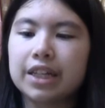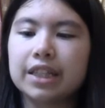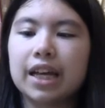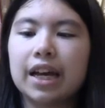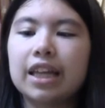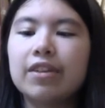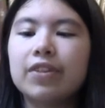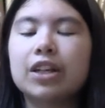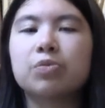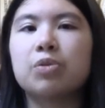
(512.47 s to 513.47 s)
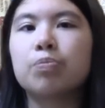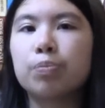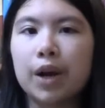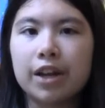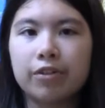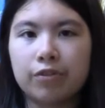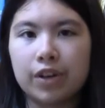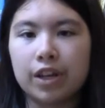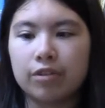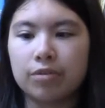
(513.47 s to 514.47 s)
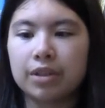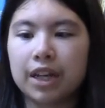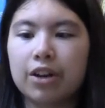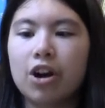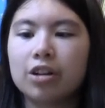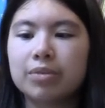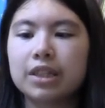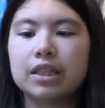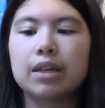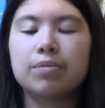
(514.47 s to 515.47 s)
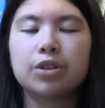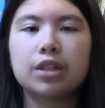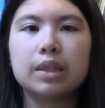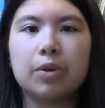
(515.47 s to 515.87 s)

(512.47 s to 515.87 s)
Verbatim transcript: is that even as we break free from the dichotomous assumptions